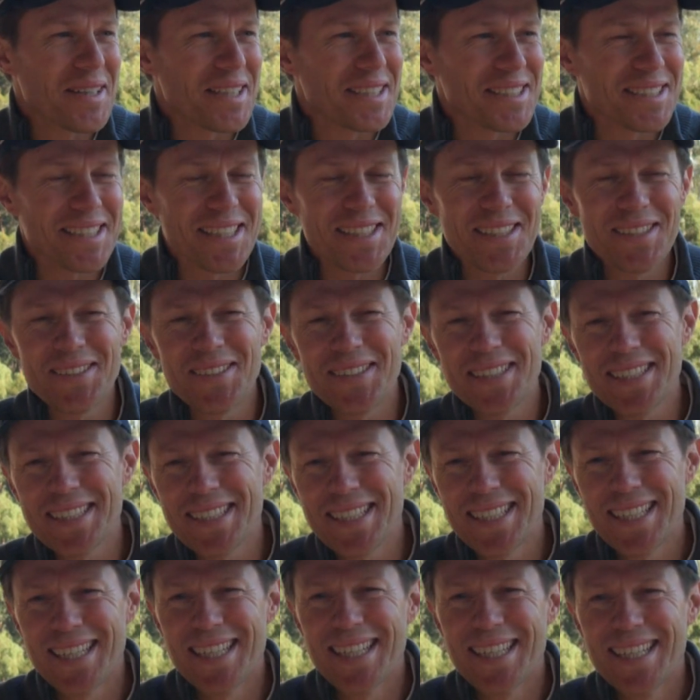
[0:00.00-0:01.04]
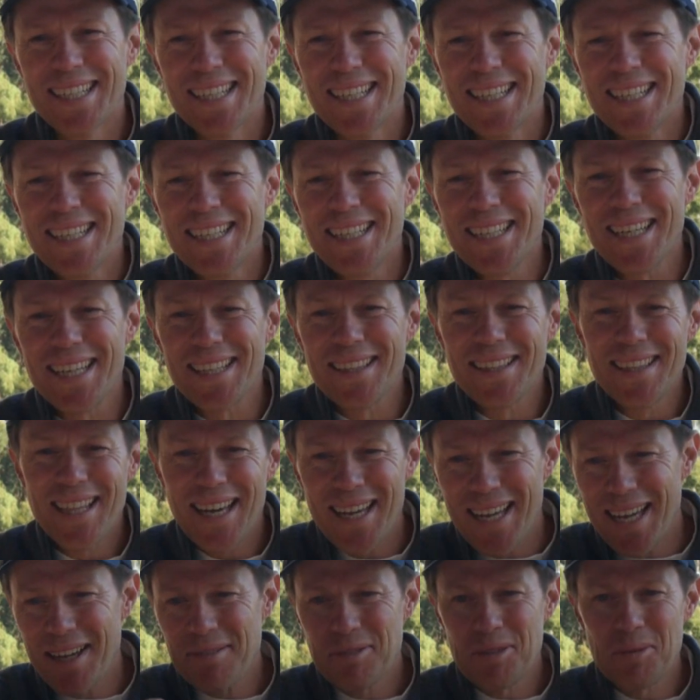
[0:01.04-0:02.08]
going. So uh,
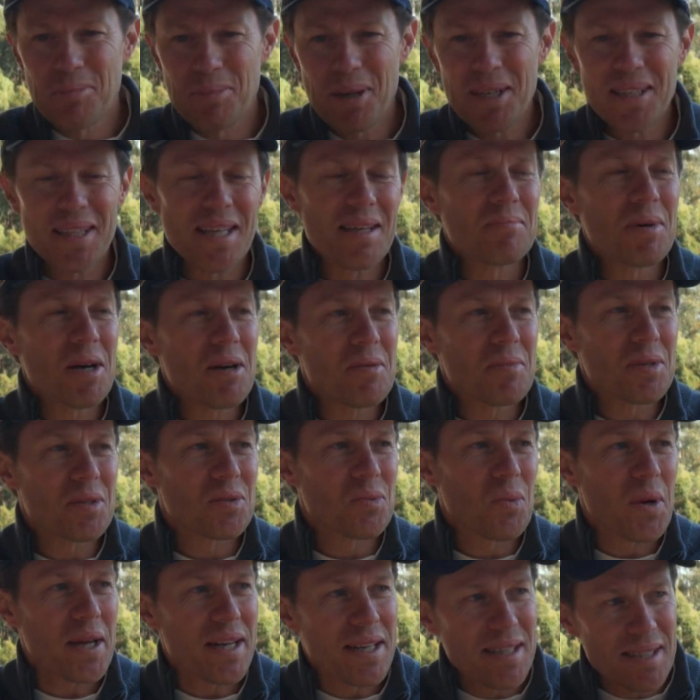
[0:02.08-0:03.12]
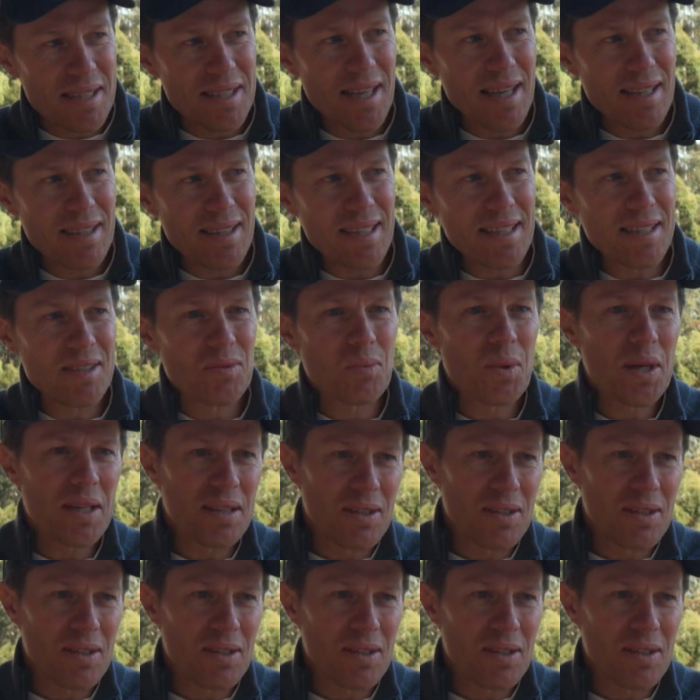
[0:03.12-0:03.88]
they have to pick their moments when to say things,